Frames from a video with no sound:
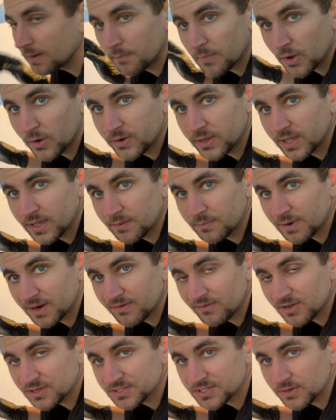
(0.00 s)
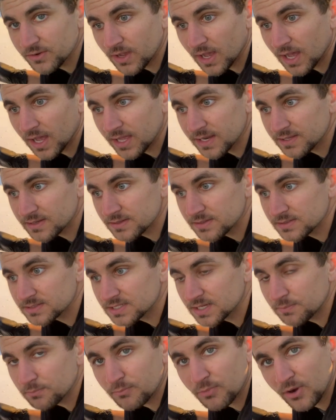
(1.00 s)
ammonia, but I've also got
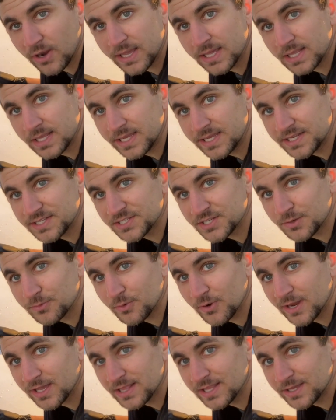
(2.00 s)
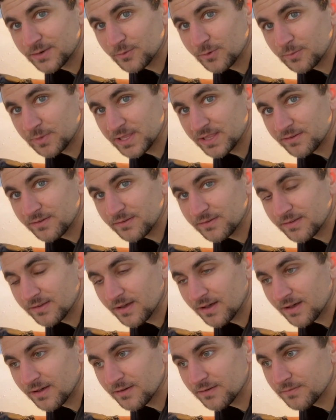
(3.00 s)
some brake clean. So brake clean will be the
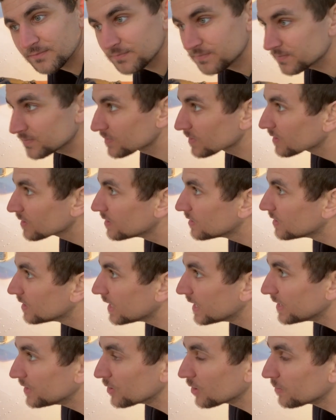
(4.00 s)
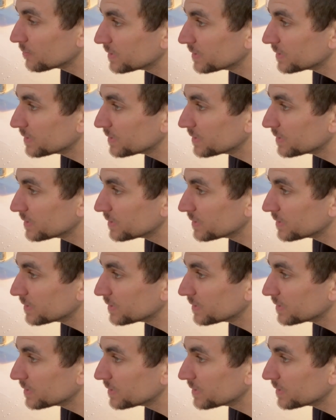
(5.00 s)
end all